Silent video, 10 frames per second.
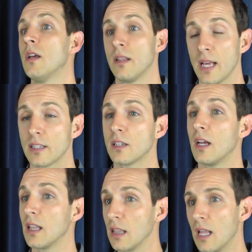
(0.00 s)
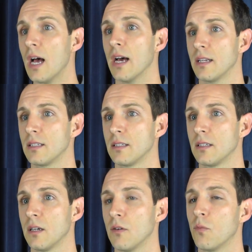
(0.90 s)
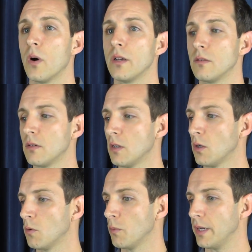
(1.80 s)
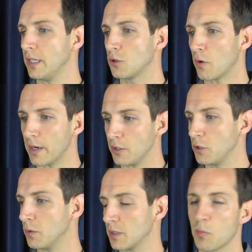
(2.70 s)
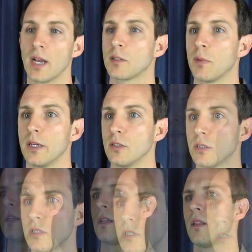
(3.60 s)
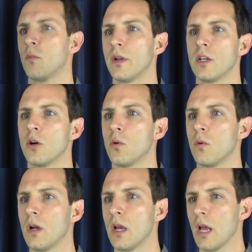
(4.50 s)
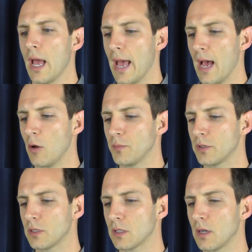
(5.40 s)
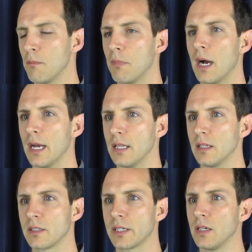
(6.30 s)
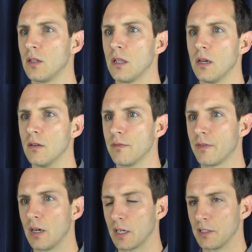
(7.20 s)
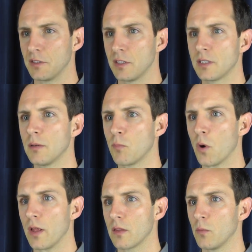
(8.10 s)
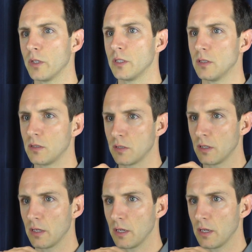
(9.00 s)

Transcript: that's a lot of what we try to do as brass players. The window helps combine the skill of a consistent breath, which is